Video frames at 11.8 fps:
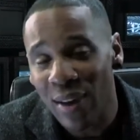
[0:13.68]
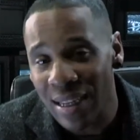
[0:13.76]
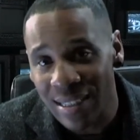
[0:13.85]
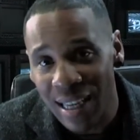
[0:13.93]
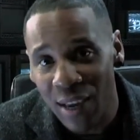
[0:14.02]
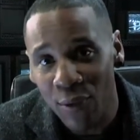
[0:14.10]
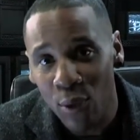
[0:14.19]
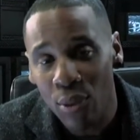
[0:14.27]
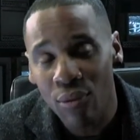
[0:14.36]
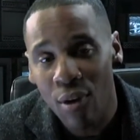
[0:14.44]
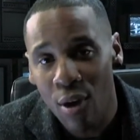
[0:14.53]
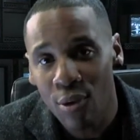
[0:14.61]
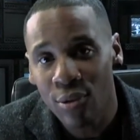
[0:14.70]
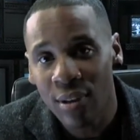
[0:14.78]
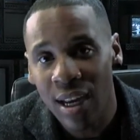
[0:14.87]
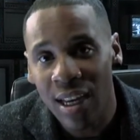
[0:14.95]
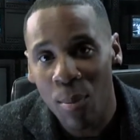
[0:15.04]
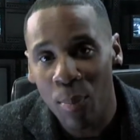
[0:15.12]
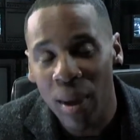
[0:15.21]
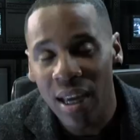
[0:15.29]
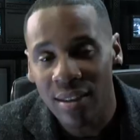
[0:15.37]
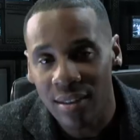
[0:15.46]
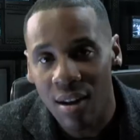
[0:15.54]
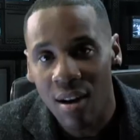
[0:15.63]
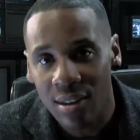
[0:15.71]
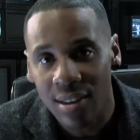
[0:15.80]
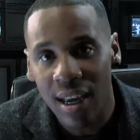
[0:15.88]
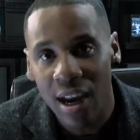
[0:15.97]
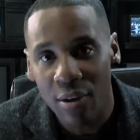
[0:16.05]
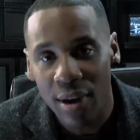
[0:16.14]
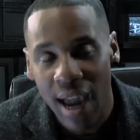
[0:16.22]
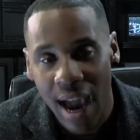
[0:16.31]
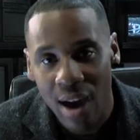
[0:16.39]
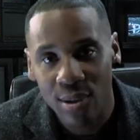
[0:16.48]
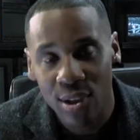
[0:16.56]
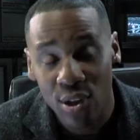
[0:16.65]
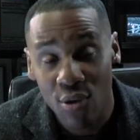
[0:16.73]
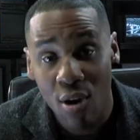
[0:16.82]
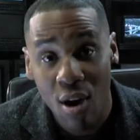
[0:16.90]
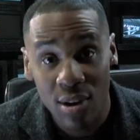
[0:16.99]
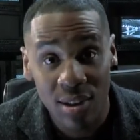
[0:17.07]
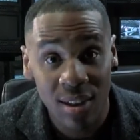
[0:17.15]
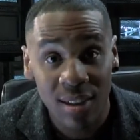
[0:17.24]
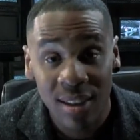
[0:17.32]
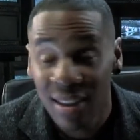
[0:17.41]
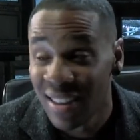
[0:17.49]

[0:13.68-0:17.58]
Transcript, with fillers: face it, if you're thrown in a big, dark, scary house and you're asked to